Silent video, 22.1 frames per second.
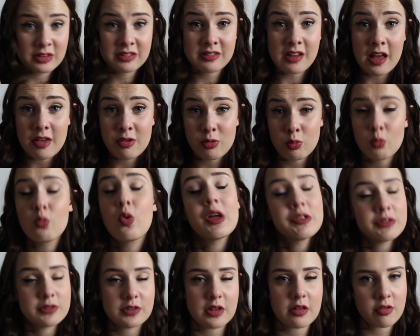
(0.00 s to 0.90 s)
does
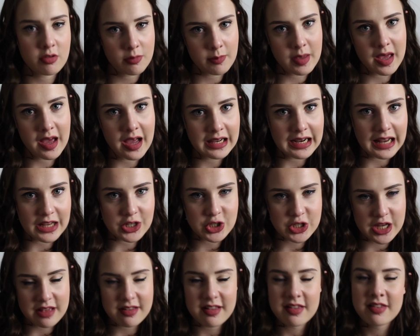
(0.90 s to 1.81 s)
wonders for my
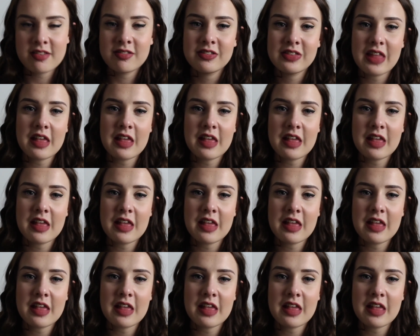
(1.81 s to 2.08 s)
eyelashes.